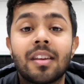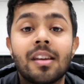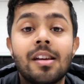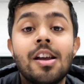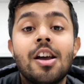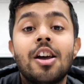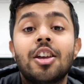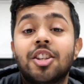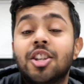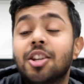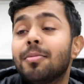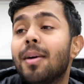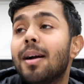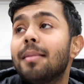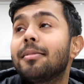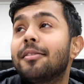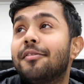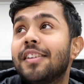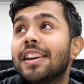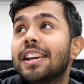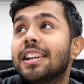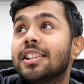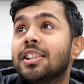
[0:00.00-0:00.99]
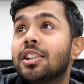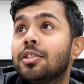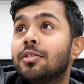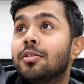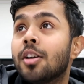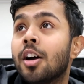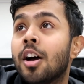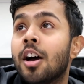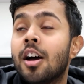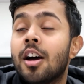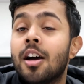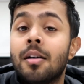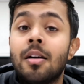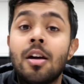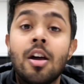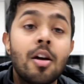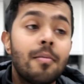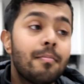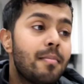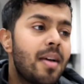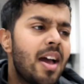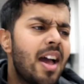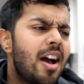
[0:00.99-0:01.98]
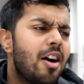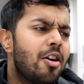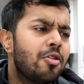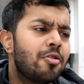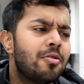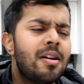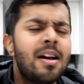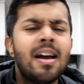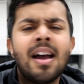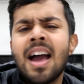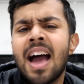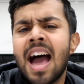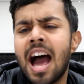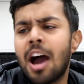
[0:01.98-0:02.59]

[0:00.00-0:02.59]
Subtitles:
So you might be thinking, Mahel,